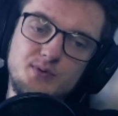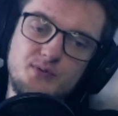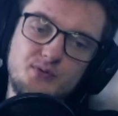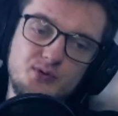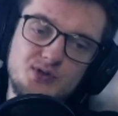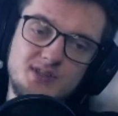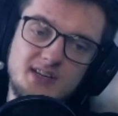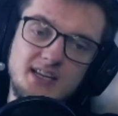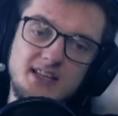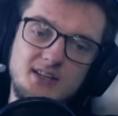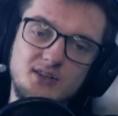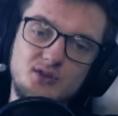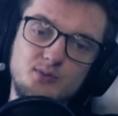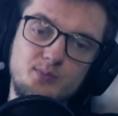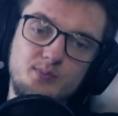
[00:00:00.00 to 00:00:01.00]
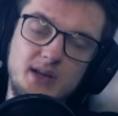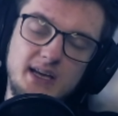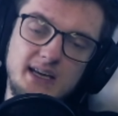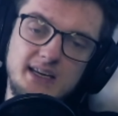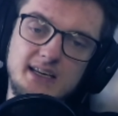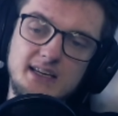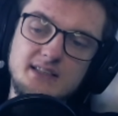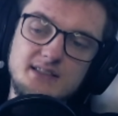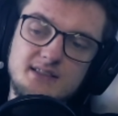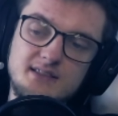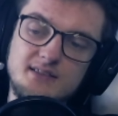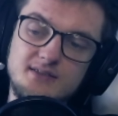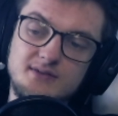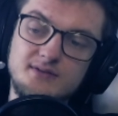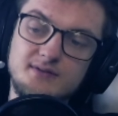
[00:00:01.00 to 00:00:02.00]
be frustrating to play
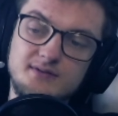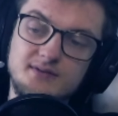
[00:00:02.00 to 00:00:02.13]
against,